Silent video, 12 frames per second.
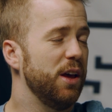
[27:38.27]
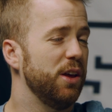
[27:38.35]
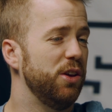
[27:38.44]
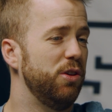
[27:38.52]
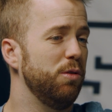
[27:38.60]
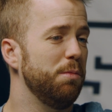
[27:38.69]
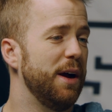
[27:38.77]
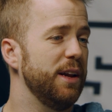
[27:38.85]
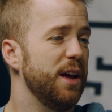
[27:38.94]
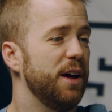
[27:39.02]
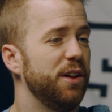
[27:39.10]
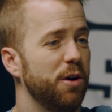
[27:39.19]
you might
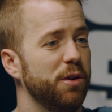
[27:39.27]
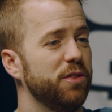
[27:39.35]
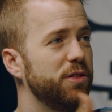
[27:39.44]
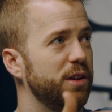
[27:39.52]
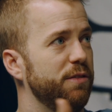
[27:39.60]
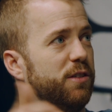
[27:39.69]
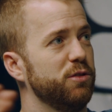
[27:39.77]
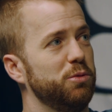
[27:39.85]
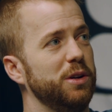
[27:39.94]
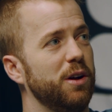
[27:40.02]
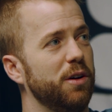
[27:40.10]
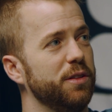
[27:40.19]
not notice a difference
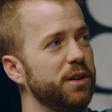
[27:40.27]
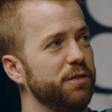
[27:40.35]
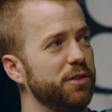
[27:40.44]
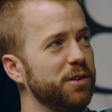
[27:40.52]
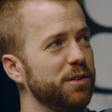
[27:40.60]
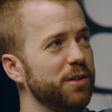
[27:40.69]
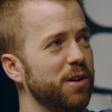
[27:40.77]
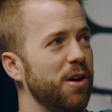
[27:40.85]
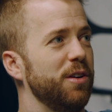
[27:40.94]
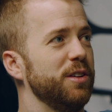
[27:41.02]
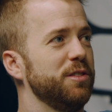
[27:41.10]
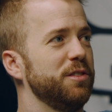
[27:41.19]
between all the different
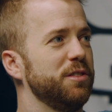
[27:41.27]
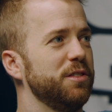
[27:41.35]
artists.